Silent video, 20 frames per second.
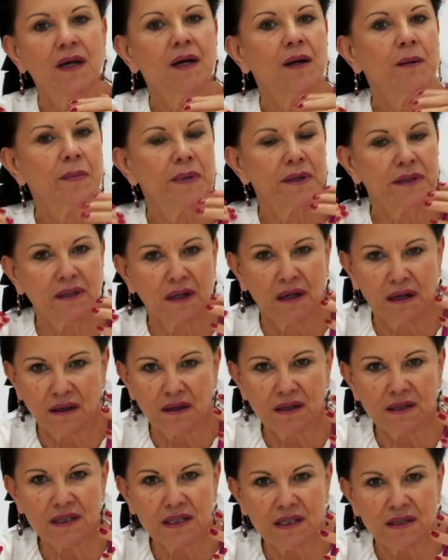but
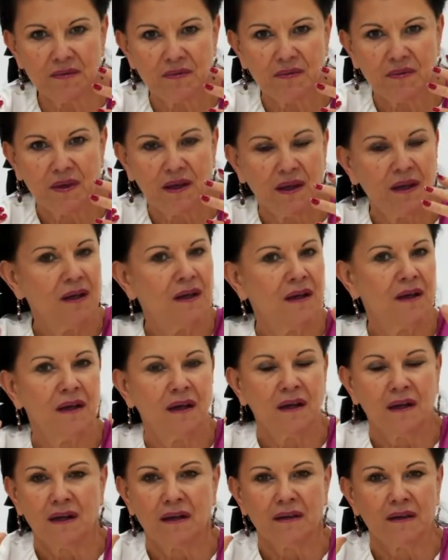others,
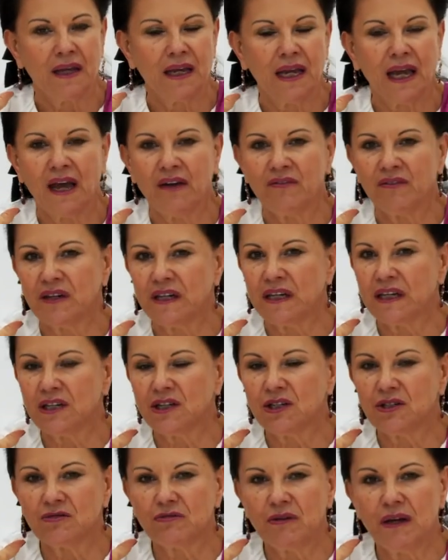they have an
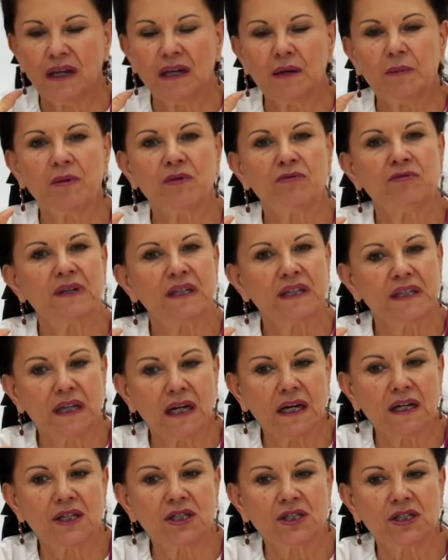incredible
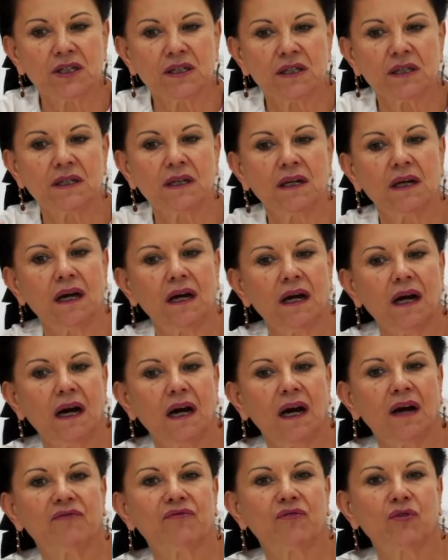reduction
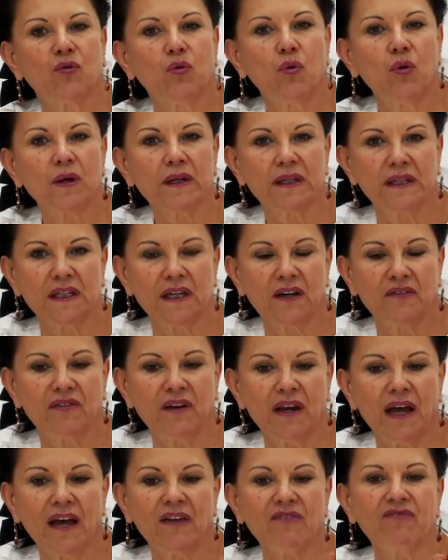of quality of
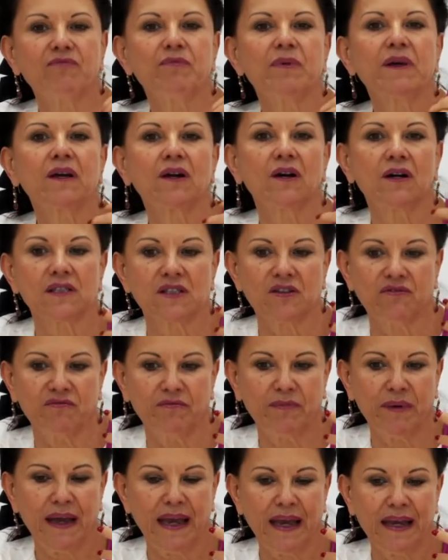life because of
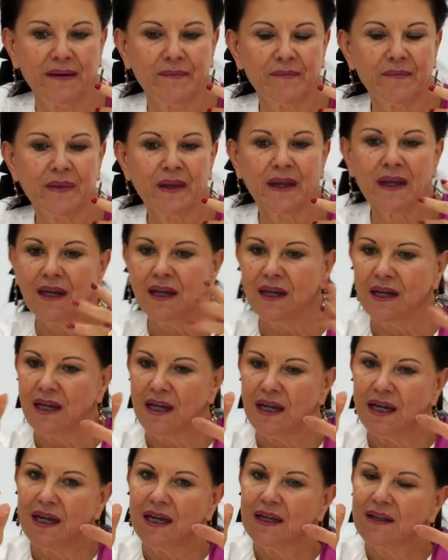pain.
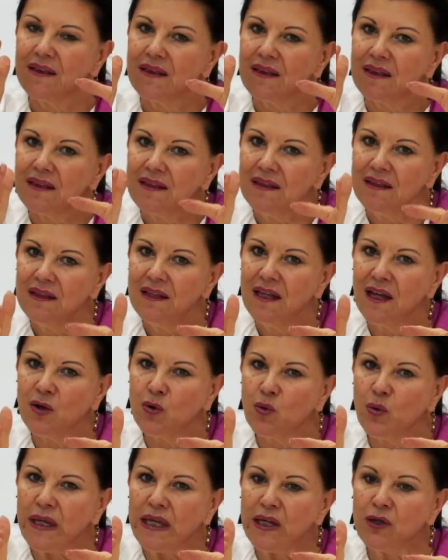And
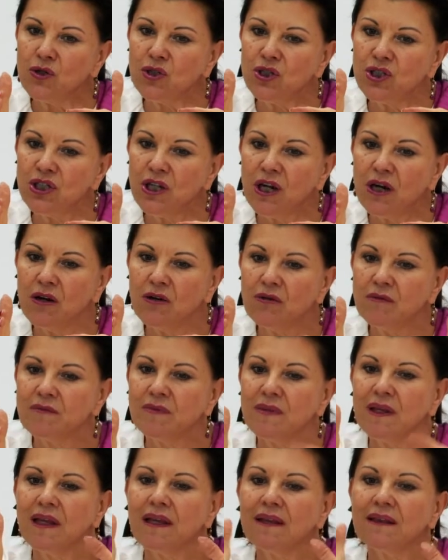we could show
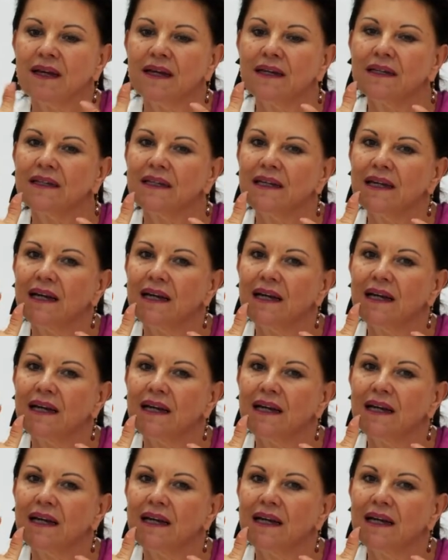that